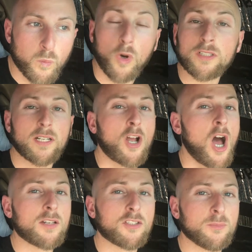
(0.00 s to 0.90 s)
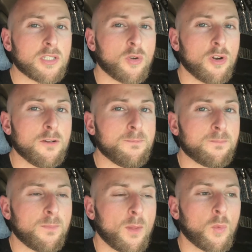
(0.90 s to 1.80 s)
worked at a costume store,
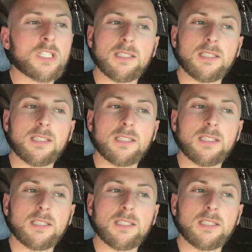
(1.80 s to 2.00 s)
which